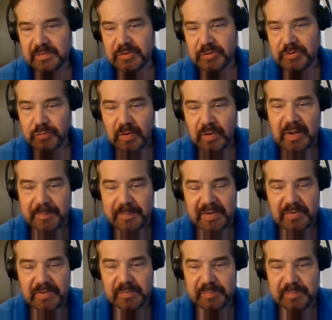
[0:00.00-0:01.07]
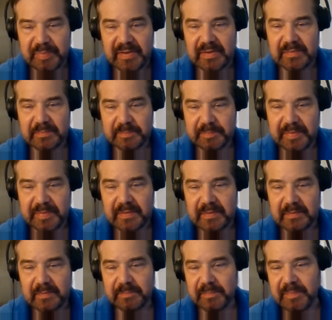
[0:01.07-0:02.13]
to drop. I couldn't
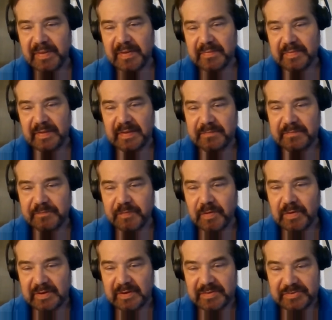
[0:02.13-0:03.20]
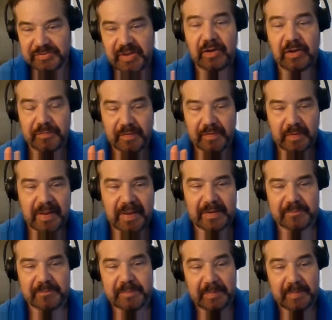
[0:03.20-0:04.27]
pick the foot itself up. I
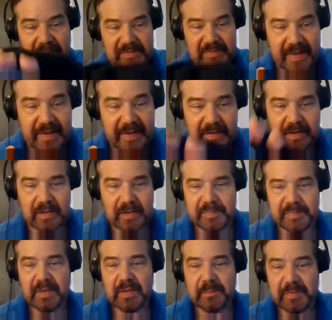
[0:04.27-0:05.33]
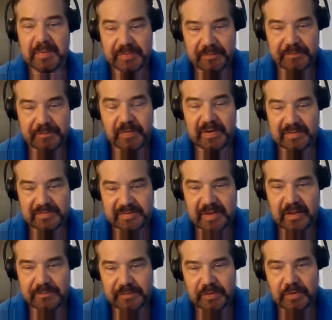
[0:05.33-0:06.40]
could pick my leg up, but the foot is,
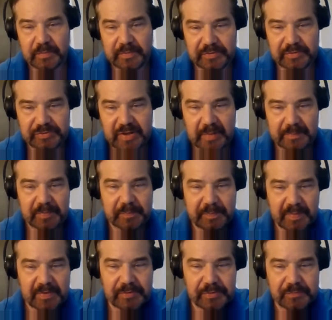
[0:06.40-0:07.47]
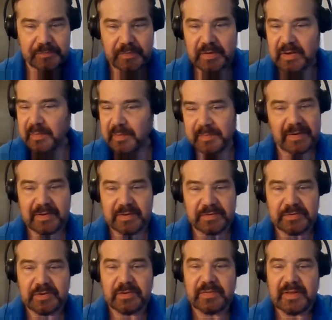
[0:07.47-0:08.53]
when you step, you pick your foot up. I
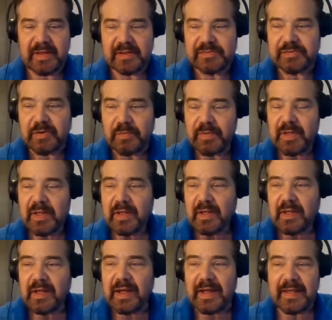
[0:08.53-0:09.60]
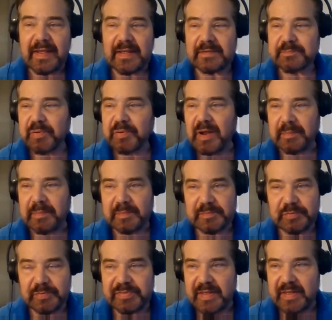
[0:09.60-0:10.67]
couldn't do that. So I had
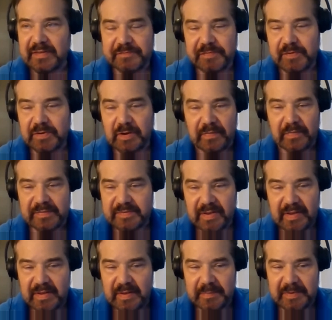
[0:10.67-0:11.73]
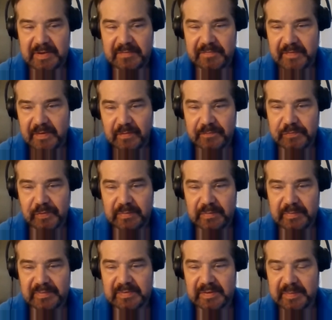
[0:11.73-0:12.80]
problems with that foot all the time, and I fell
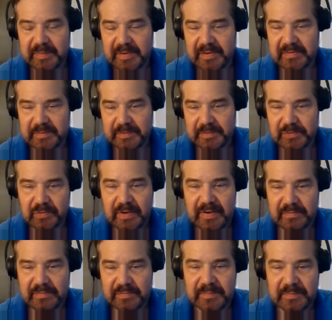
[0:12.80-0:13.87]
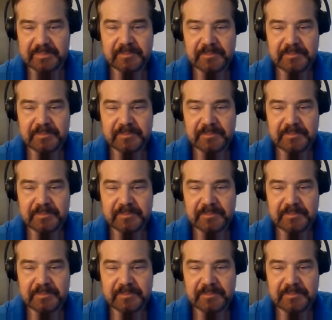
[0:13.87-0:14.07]
frequently because it would drag on